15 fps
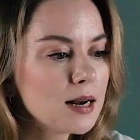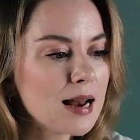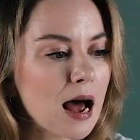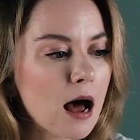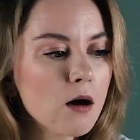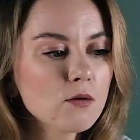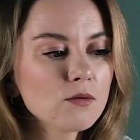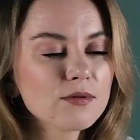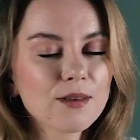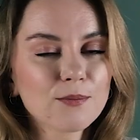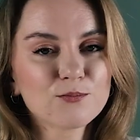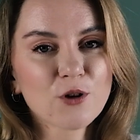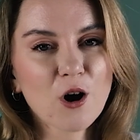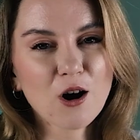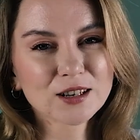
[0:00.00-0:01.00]
Now, the
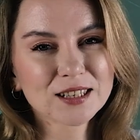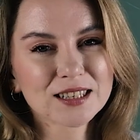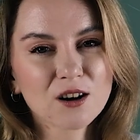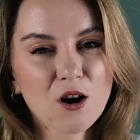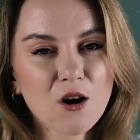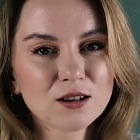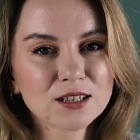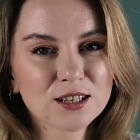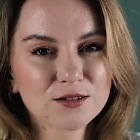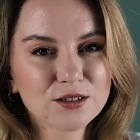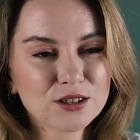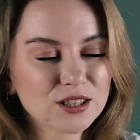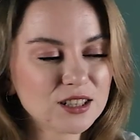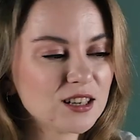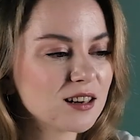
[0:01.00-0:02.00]
pros and cons of
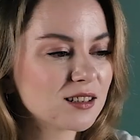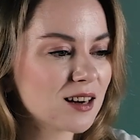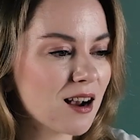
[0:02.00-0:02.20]
user dot